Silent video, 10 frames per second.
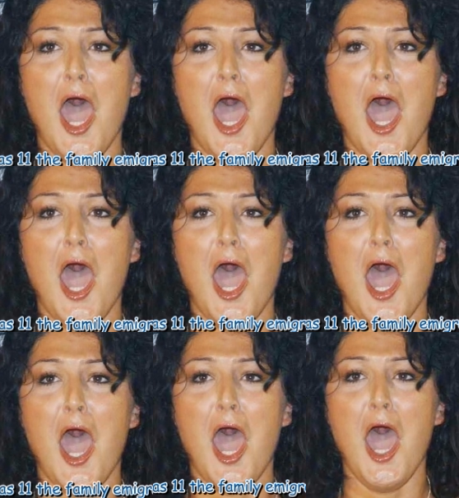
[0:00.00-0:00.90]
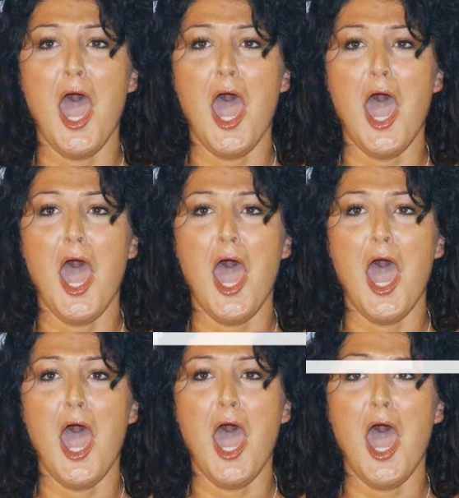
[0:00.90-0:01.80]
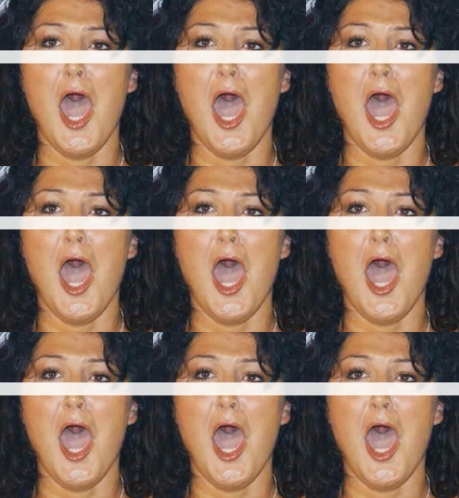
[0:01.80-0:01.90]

(silence)